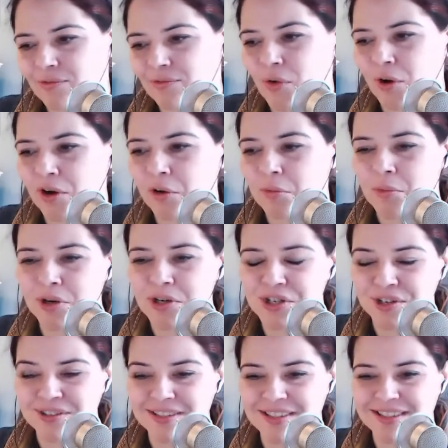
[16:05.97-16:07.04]
for a
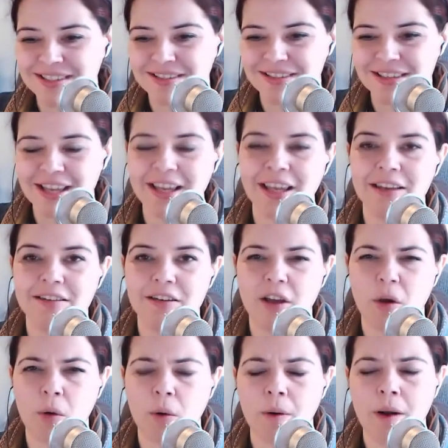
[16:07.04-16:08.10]
commercial ticket to
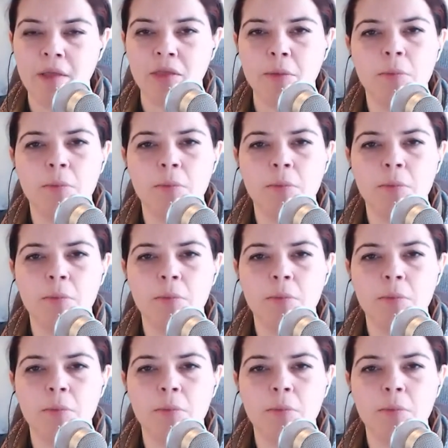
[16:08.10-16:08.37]
go around